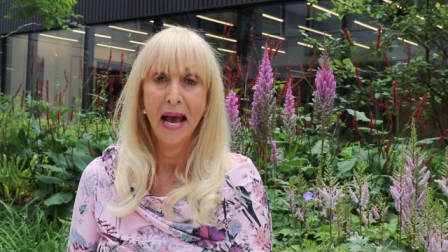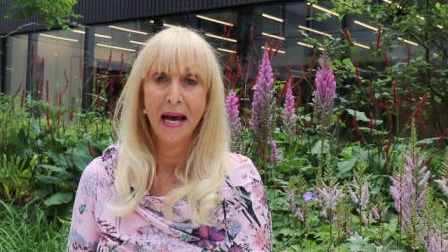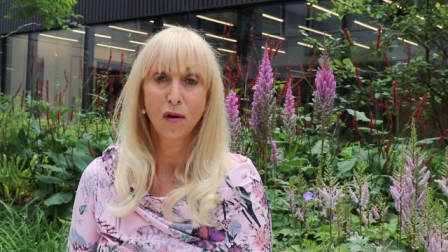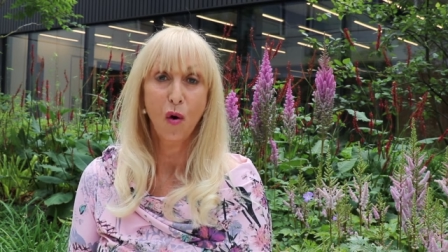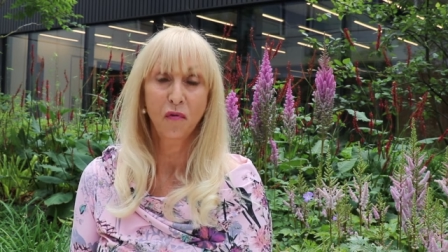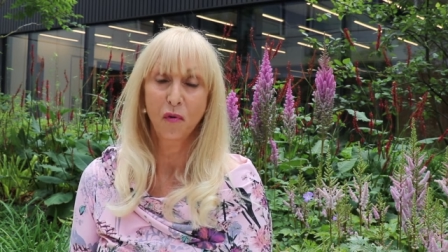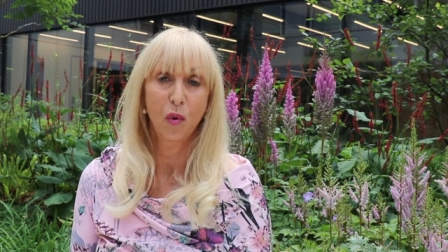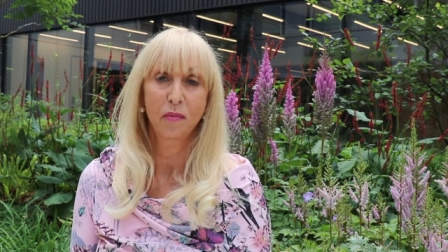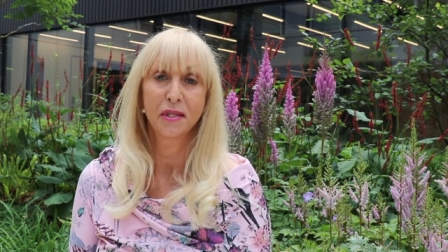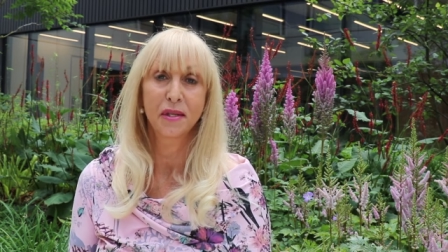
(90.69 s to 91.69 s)
And often
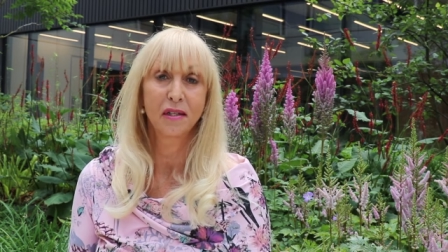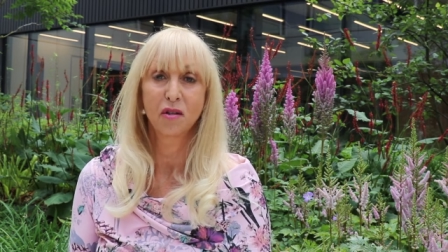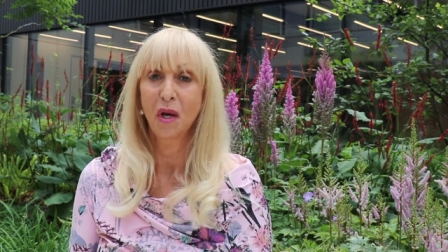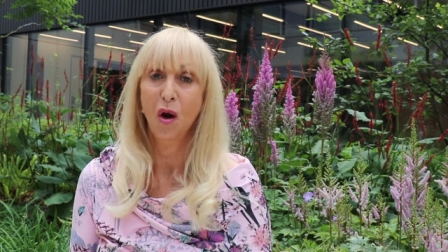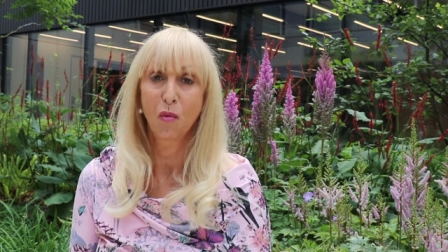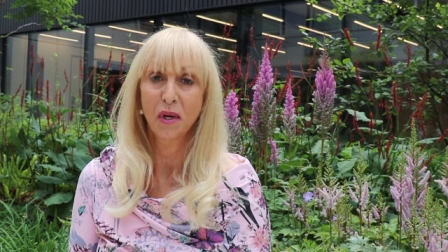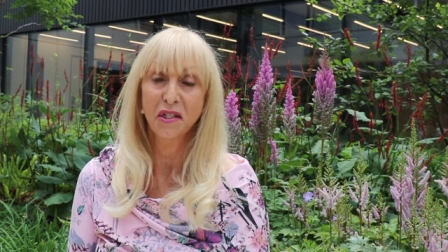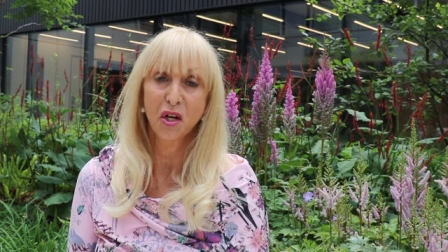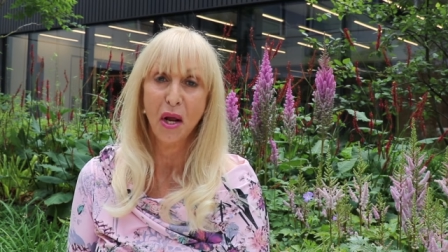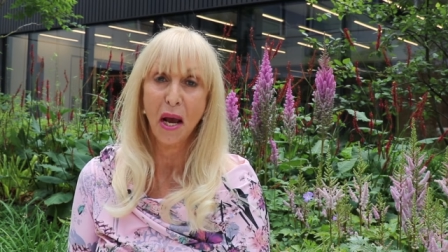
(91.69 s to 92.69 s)
women say to me, oh, but
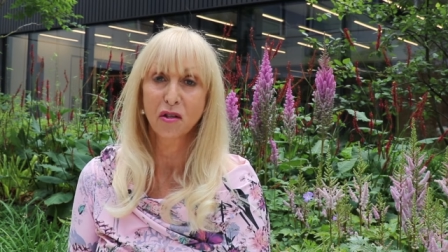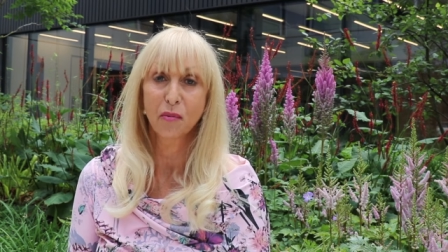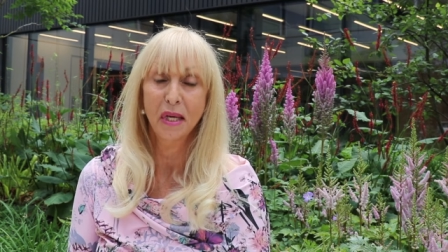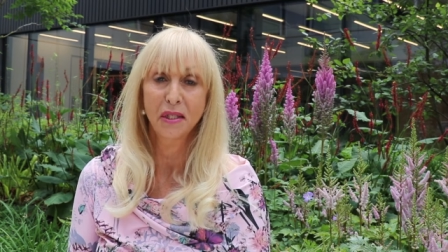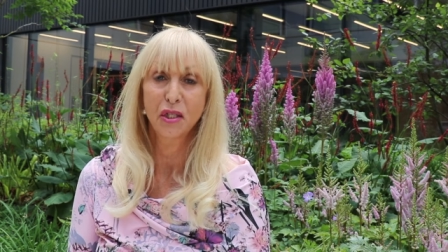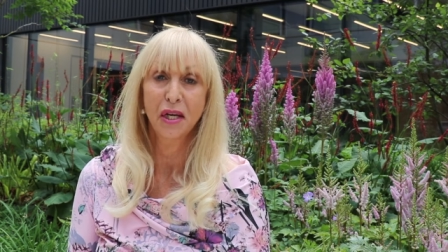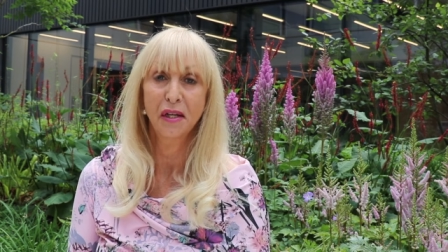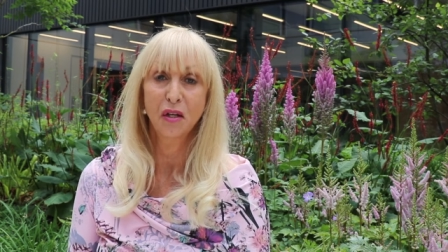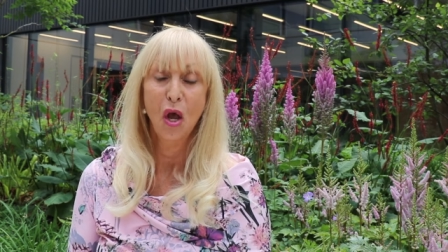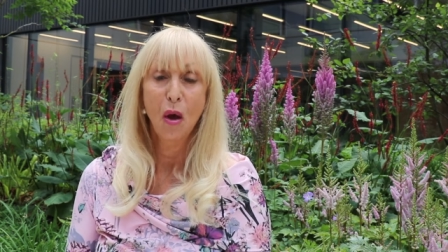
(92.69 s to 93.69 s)
I don't know how to
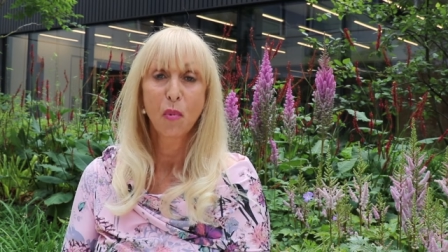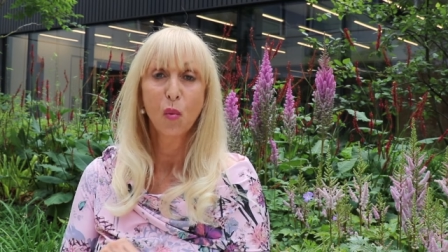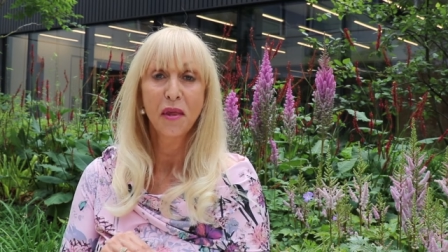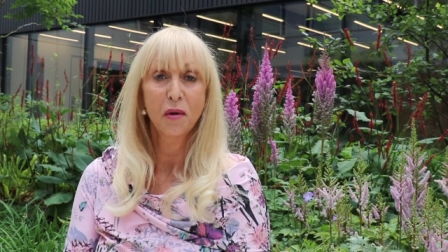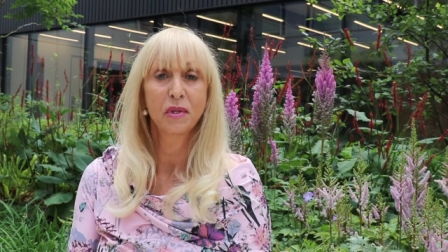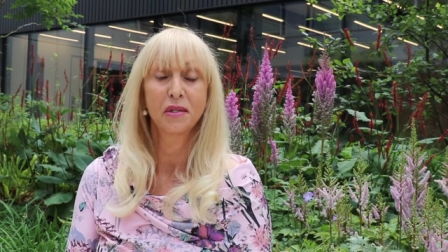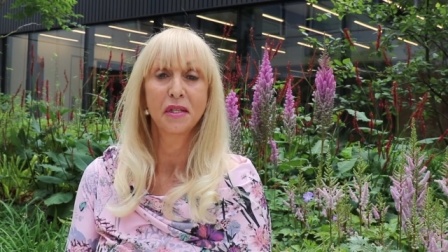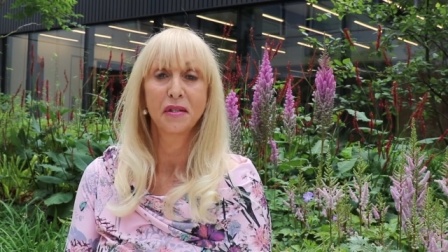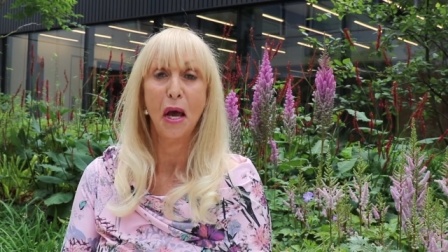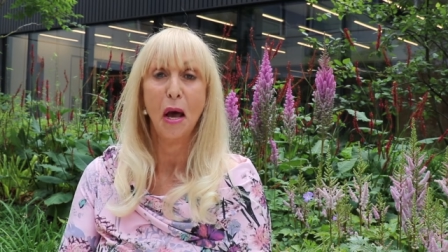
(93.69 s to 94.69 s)
meditate. But with the
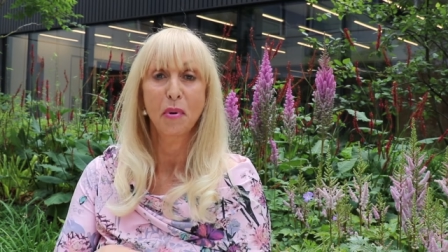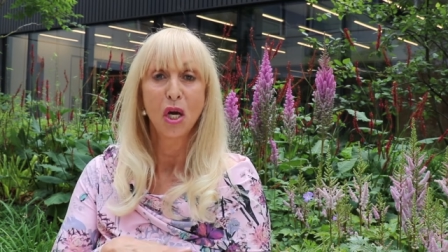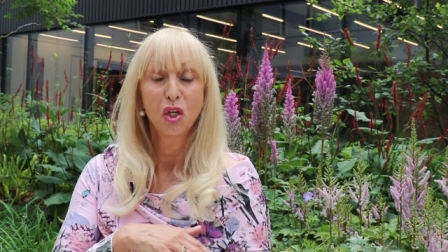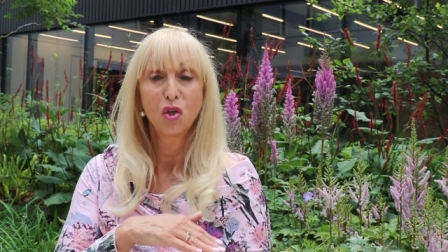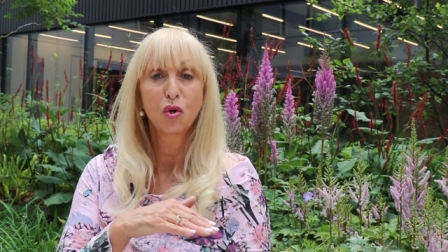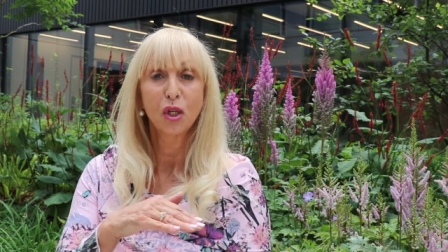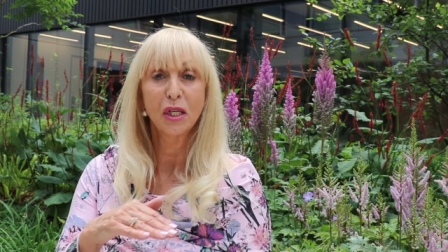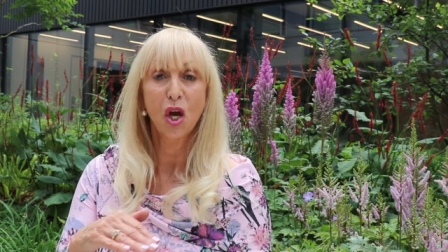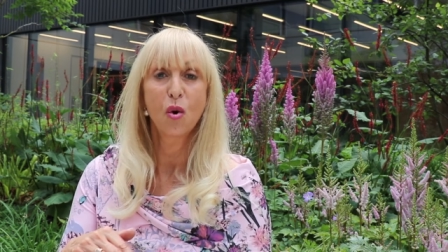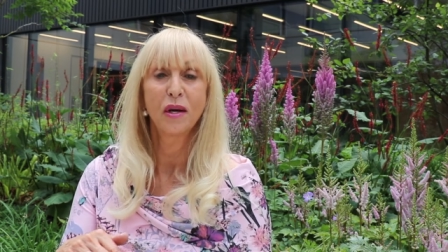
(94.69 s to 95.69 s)
Pazzizz app, you
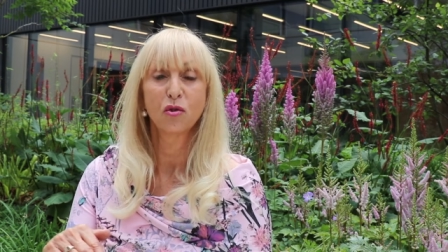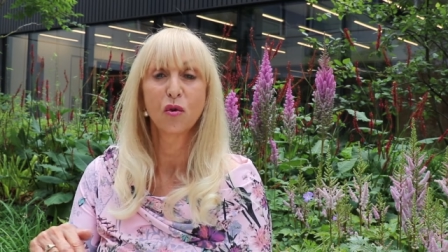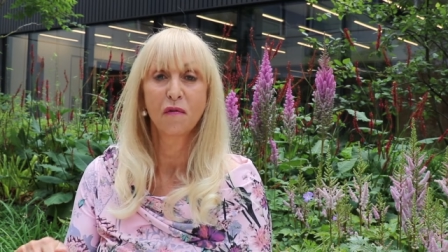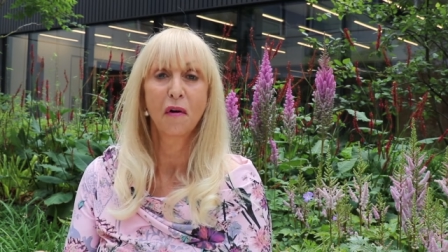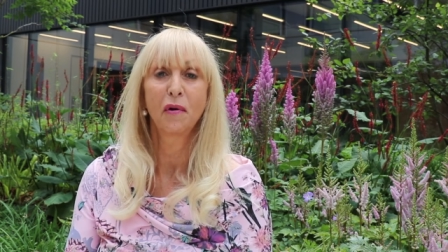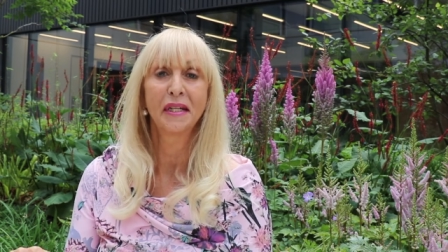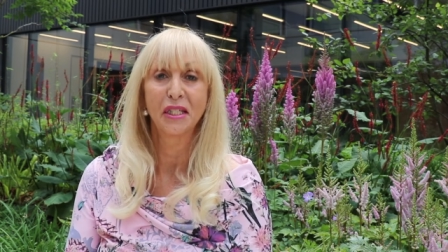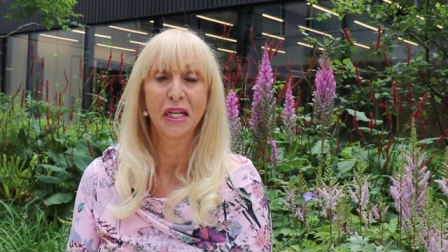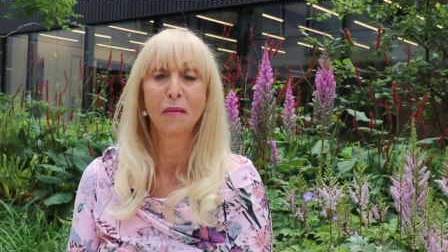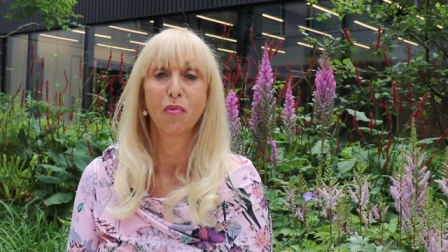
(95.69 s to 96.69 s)
can go into a very
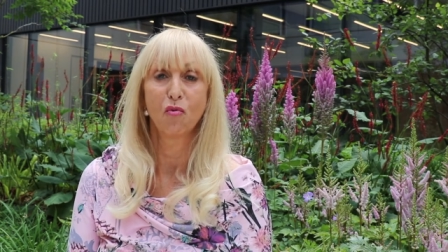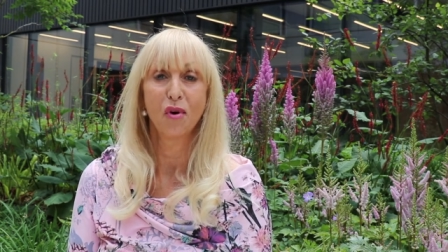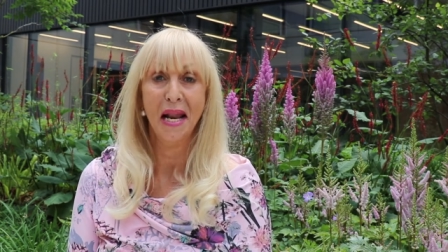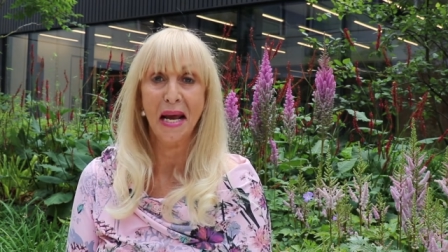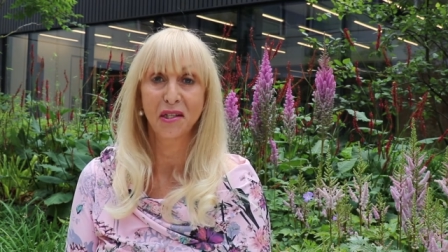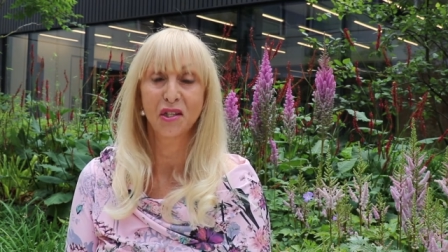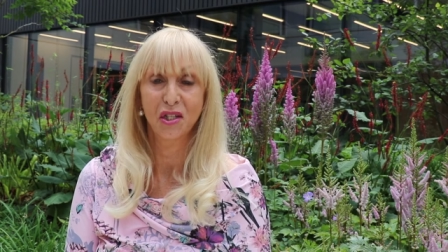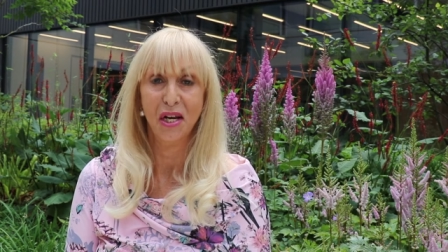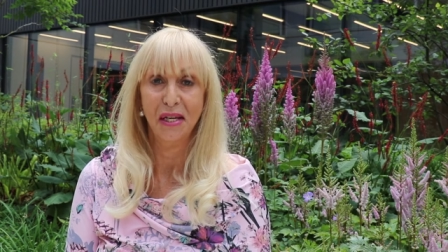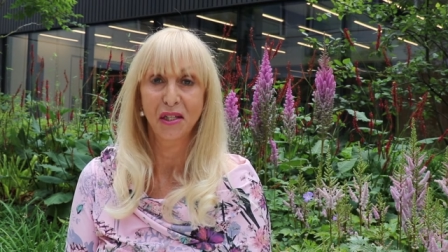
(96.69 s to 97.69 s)
deep, relaxed
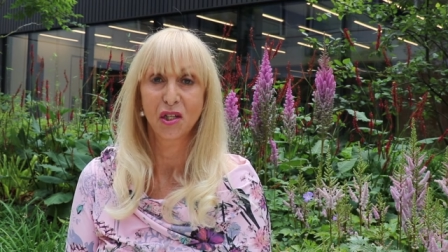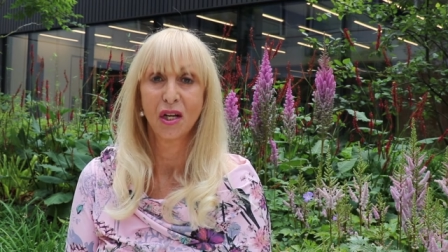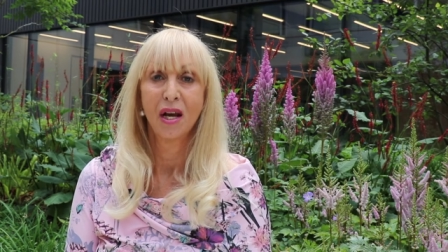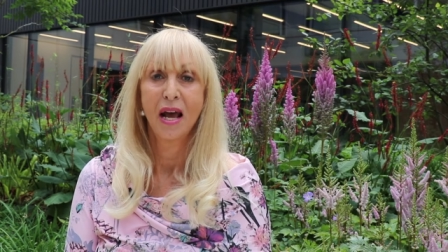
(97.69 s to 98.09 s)
state